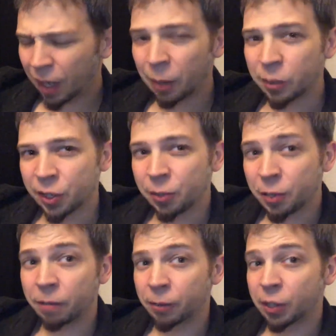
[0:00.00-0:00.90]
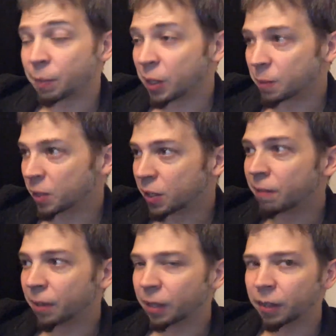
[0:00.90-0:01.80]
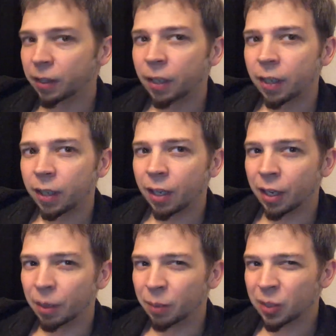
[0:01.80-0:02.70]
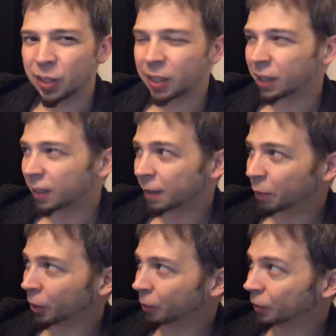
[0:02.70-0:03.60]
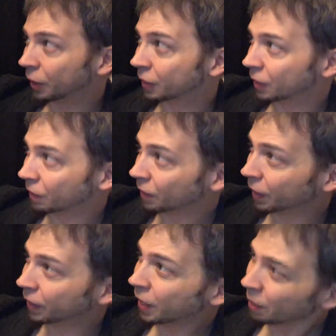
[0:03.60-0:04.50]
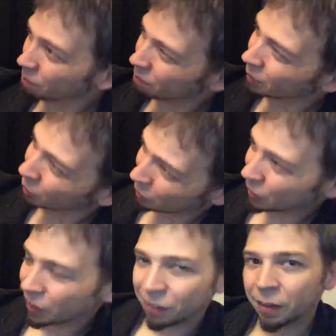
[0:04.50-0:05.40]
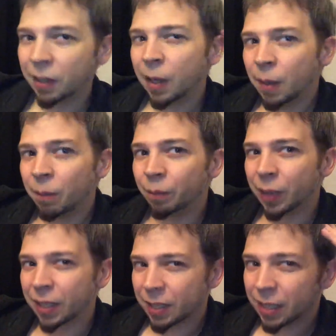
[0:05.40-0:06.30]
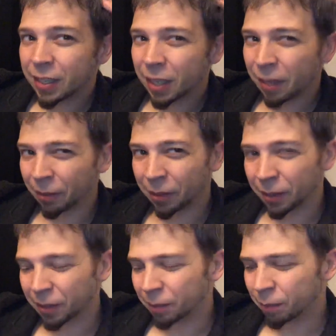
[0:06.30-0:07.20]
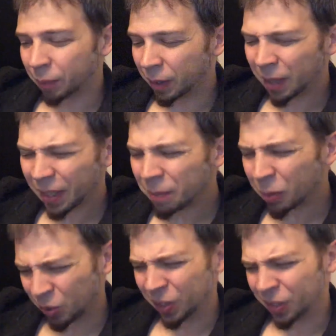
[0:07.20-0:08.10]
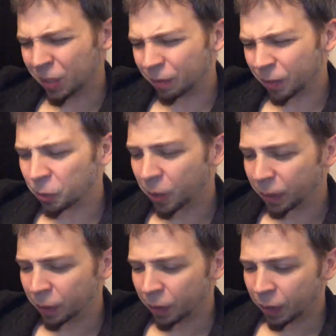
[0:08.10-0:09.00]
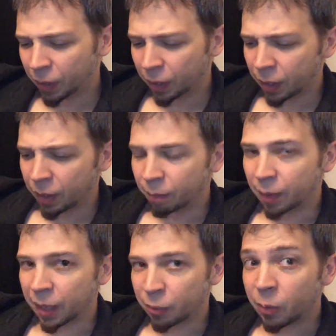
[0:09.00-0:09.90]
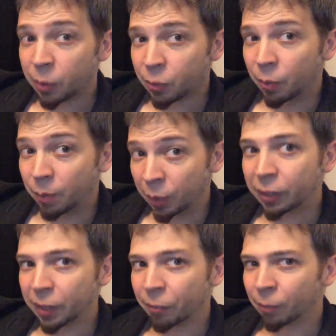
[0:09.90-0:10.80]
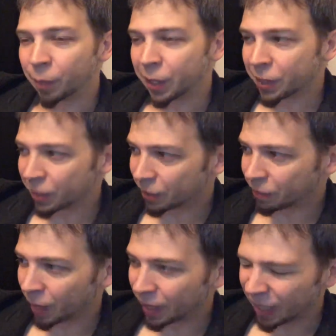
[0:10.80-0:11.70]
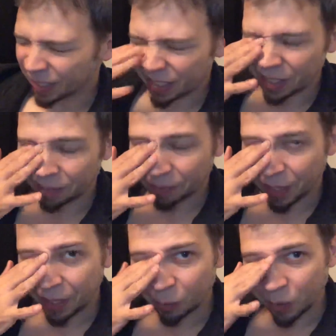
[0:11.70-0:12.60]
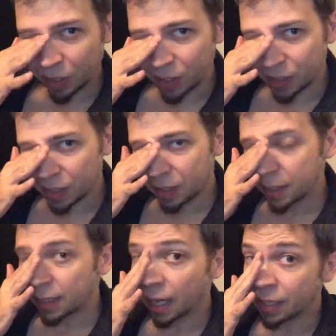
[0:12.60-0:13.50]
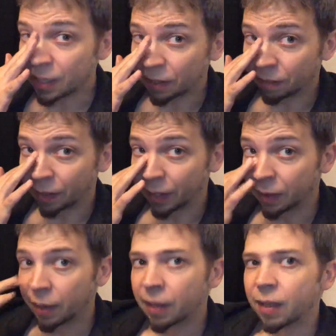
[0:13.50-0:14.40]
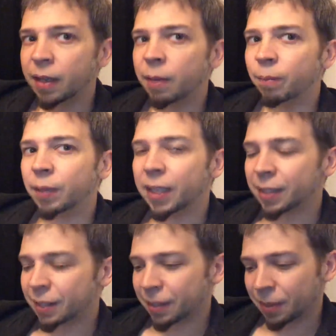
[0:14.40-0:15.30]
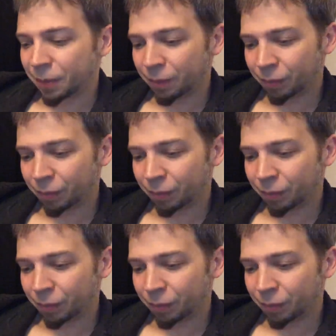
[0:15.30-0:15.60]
I was searching for something specific, mostly Clive Barker related stuff that I got most of, but I didn't get everything. But I got most of the stuff I wanted. But we went to a million different places to find that stuff, and it was not easy to find. But